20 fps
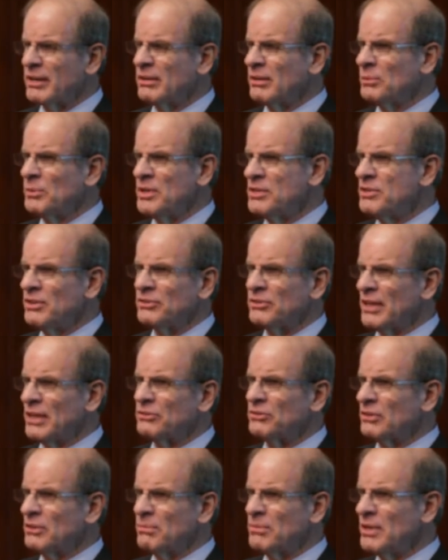and Luigi
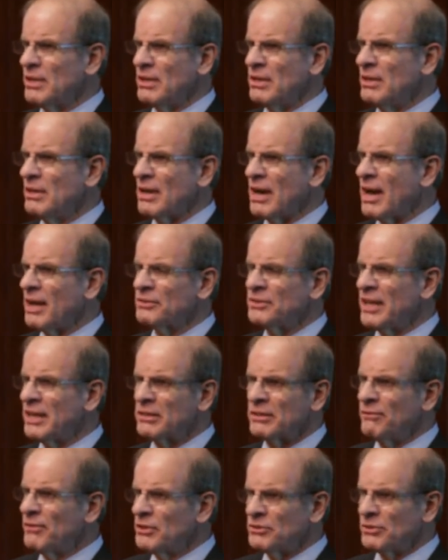says to me, I'll
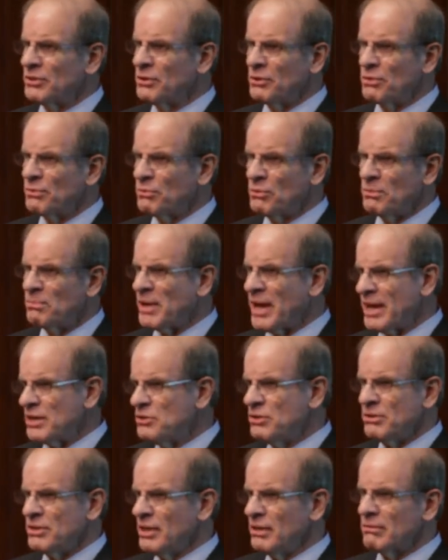take the visitor through my
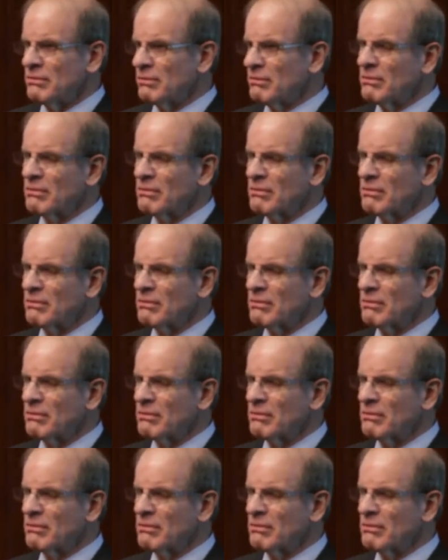unit.